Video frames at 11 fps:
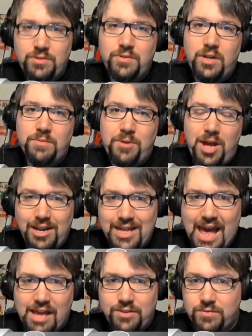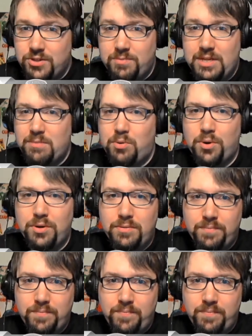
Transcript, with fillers: do another podcast for somebody important.